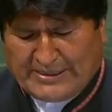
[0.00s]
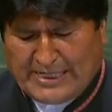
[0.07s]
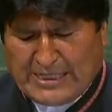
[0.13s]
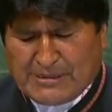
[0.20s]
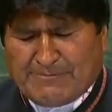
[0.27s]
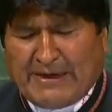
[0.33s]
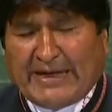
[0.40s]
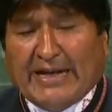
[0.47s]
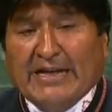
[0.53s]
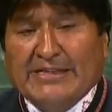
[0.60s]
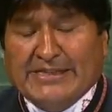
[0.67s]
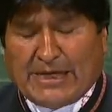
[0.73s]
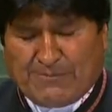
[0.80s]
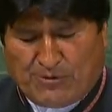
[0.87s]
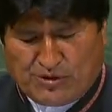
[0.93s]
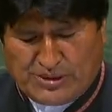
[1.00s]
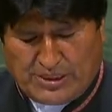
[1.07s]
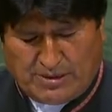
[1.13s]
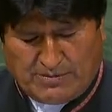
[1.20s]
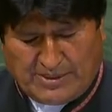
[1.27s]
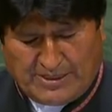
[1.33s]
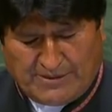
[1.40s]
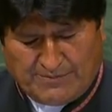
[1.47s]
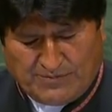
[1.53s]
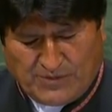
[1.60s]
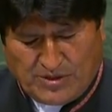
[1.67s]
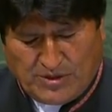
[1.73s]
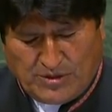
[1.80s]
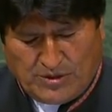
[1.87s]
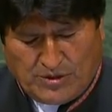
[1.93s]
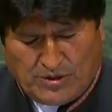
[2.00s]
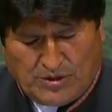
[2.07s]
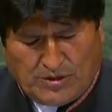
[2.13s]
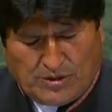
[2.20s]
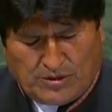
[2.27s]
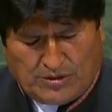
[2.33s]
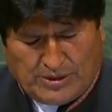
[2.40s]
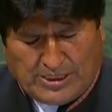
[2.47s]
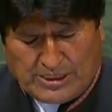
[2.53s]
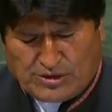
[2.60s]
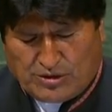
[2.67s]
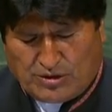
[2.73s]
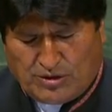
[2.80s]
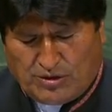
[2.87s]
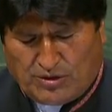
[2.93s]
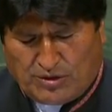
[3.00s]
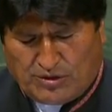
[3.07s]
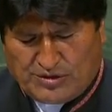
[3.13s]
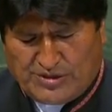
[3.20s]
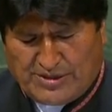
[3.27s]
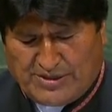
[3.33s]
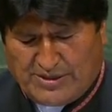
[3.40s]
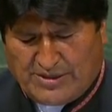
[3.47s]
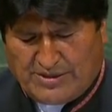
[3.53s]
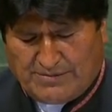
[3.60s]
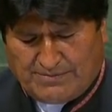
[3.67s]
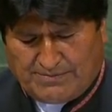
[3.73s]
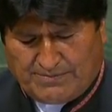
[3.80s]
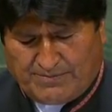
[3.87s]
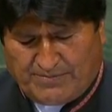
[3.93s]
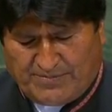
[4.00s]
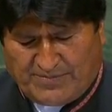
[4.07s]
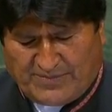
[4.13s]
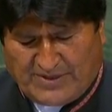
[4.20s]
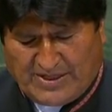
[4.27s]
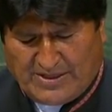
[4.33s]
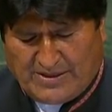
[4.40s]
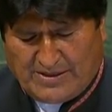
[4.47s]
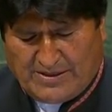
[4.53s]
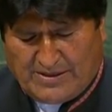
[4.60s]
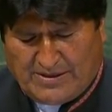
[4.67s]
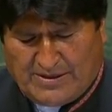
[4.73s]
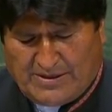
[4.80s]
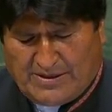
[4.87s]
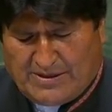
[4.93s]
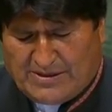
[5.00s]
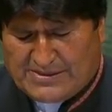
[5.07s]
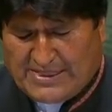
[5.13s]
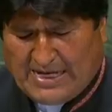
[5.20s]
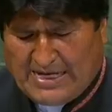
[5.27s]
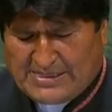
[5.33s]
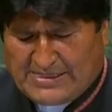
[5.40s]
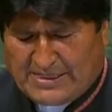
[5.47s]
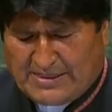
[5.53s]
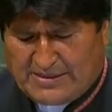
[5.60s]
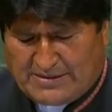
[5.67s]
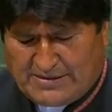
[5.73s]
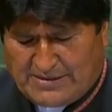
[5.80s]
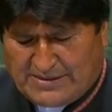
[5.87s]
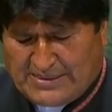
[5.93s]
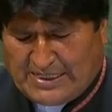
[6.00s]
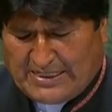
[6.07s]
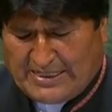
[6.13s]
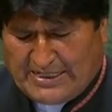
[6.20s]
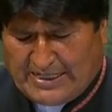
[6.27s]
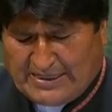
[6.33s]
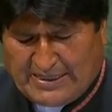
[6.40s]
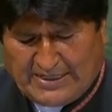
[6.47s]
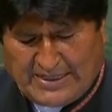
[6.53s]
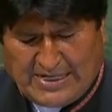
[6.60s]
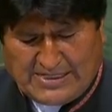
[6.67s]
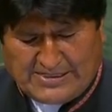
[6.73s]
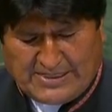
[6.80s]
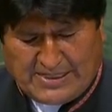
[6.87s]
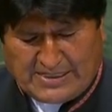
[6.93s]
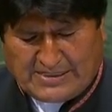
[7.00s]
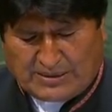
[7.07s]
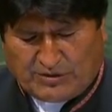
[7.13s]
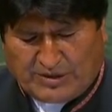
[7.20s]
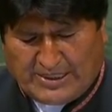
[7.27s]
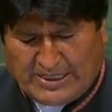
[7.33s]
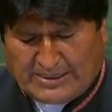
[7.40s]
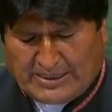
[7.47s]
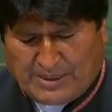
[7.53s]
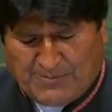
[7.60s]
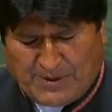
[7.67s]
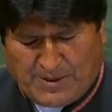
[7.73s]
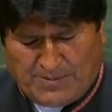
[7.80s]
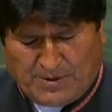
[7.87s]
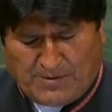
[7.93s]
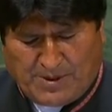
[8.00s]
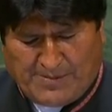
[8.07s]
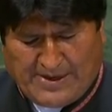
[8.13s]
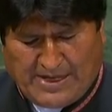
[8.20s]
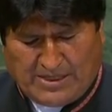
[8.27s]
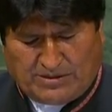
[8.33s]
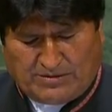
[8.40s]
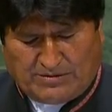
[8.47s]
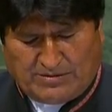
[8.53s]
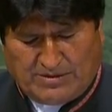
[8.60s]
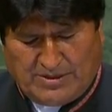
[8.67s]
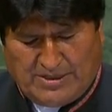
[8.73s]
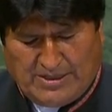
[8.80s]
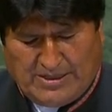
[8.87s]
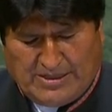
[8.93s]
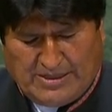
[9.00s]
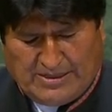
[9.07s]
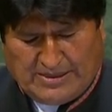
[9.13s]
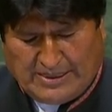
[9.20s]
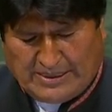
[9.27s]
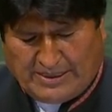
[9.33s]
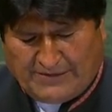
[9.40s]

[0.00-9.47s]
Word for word: And we call on all heads of state to support this kind of measure so as to ensure the greatest possible transparency in governance.